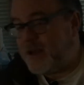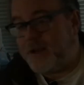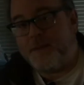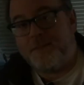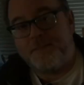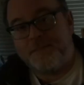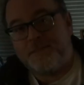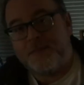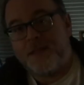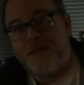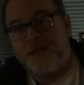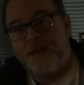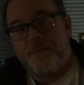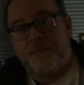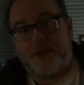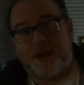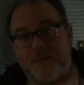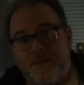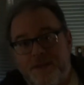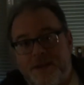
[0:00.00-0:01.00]
Yeah,
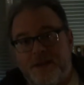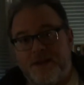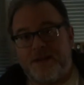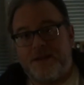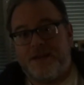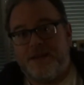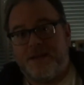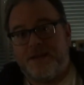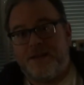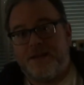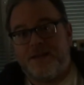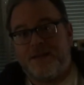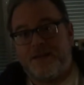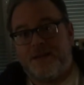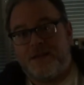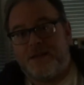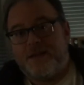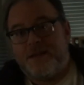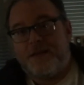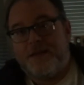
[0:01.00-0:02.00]
but oh, I mean, oh, it's a laugh
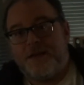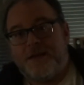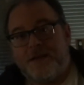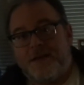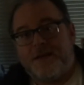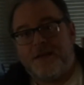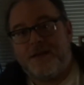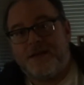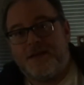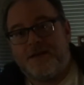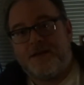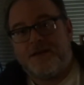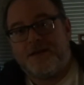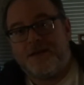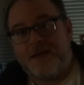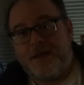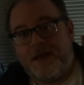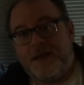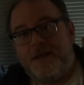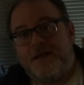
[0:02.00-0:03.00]
track from the show.
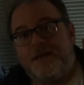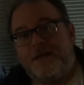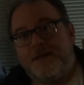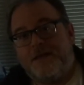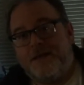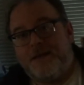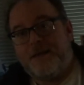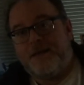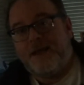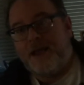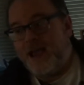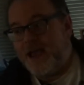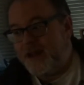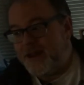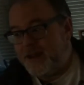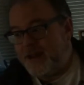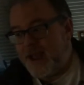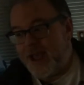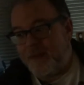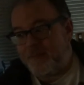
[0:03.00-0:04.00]
Yeah. Oh, cool. And
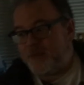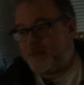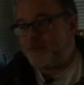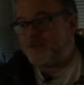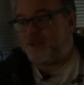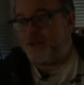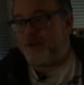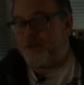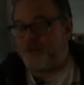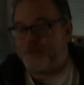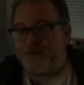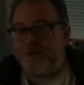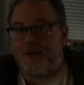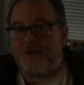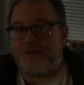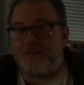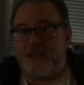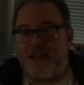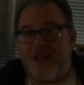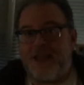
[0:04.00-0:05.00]
it happens all
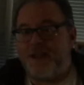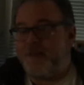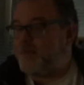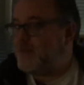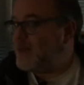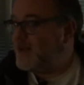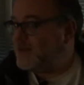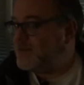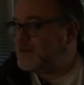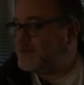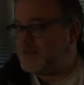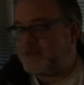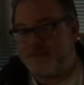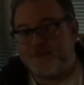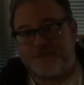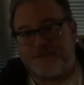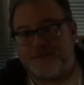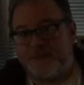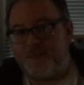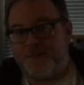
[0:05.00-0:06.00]
throughout the game, and that was
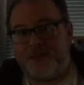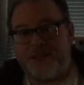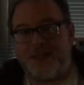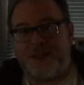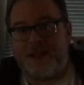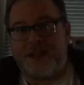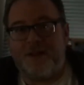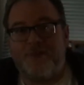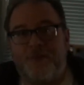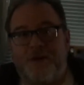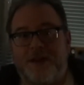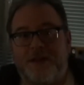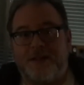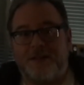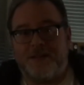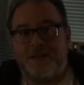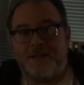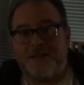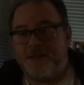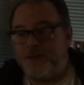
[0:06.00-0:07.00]
something that he wanted
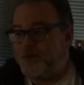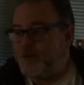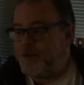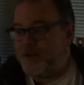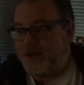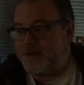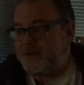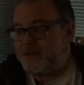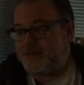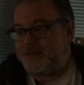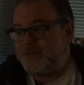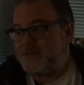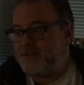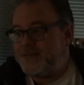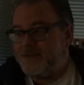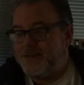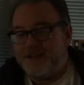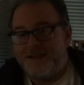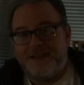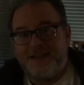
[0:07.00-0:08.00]
to do, and it's,
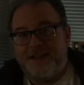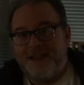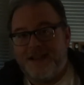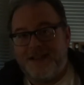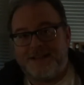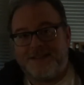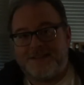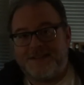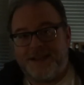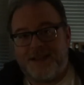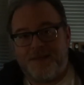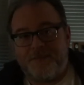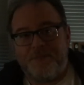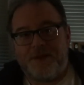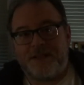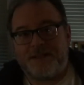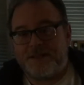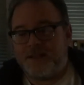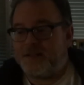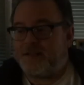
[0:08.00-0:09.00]
it's, it
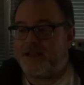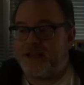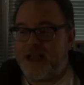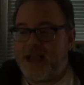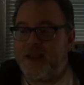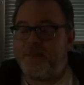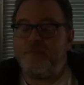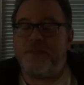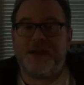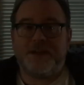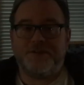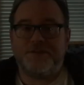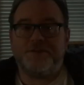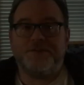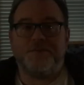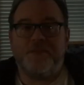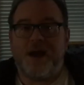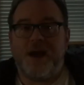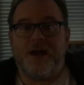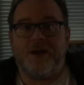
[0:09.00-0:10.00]
makes the game makes you
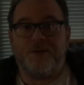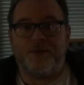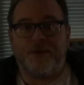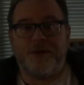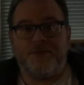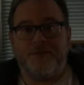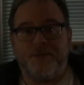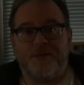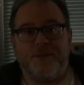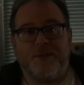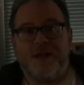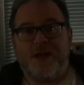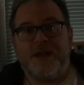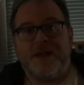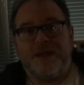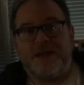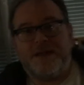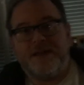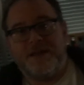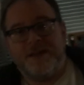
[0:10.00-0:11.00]
smile whenever you play
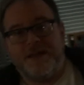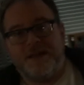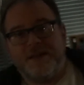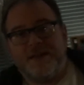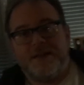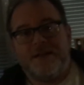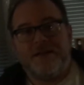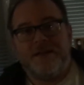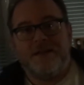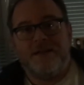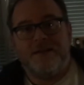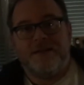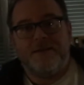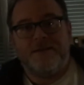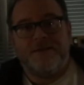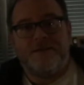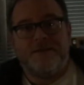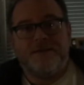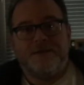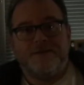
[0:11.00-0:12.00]
it. Do you have any of that?
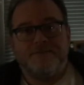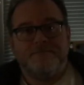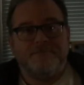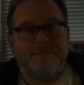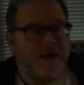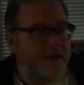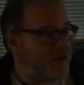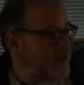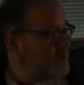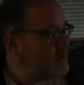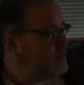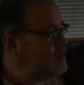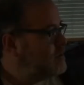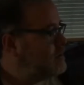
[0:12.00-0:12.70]
Oh, uh,